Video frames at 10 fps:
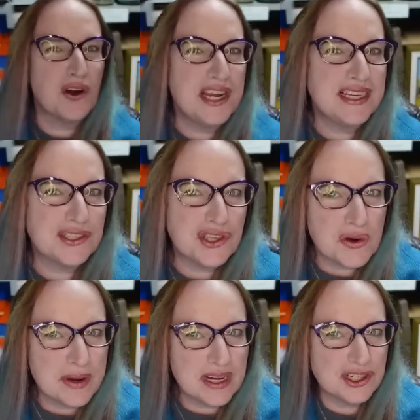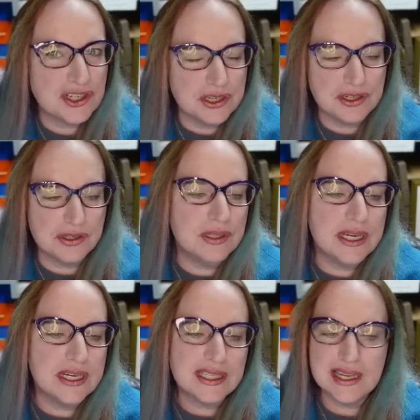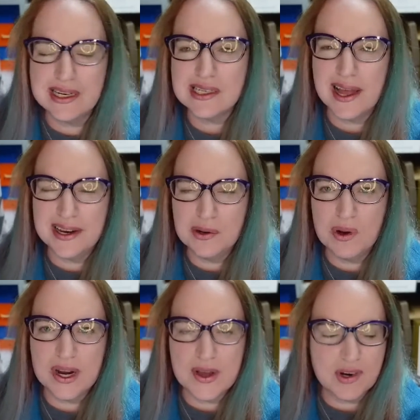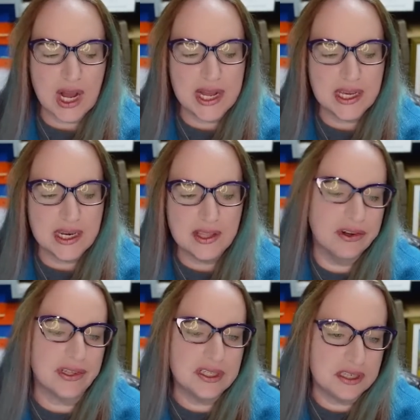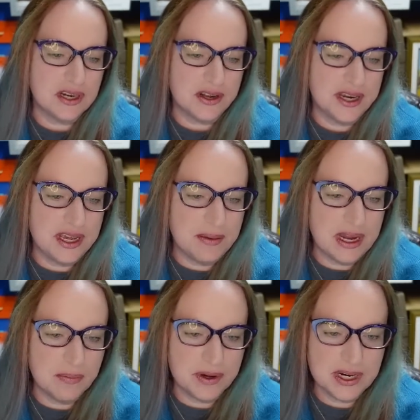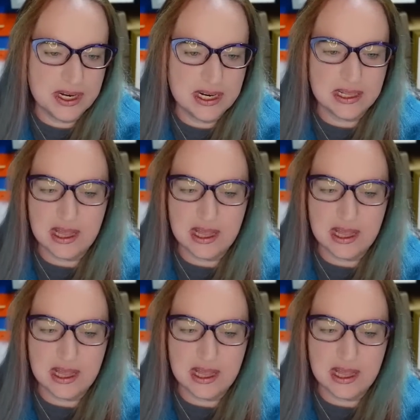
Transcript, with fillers: already so much to do this that it's kind of whatever. I can either list it on eBay or put it